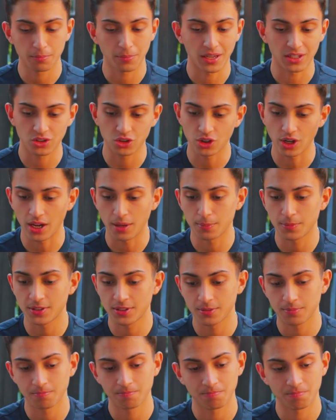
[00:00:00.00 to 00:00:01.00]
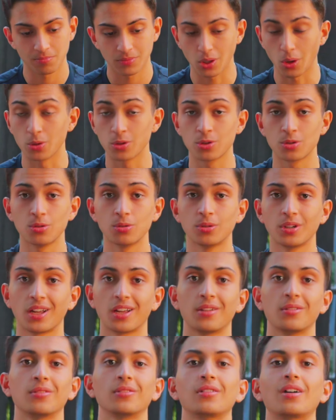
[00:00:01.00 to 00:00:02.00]
best shapes, goes to,
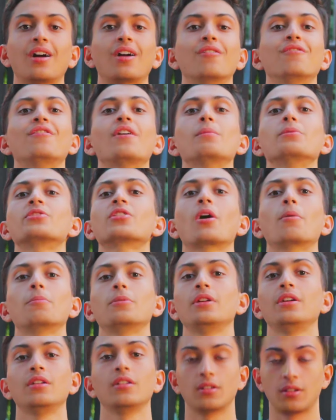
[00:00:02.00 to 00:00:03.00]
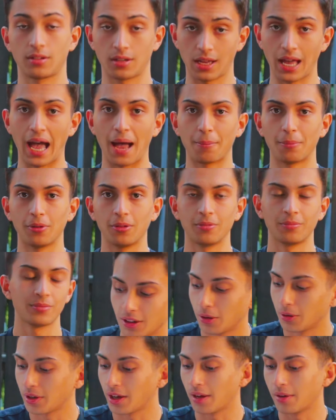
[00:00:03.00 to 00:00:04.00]
again, our famous company, Apple.
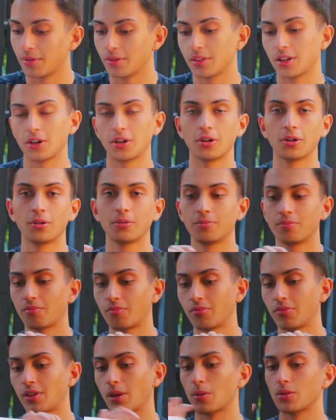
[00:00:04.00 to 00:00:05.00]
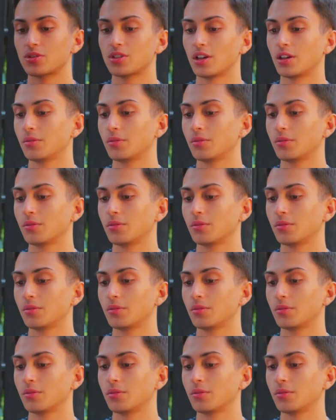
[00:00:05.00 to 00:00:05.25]
Okay, there you go. That was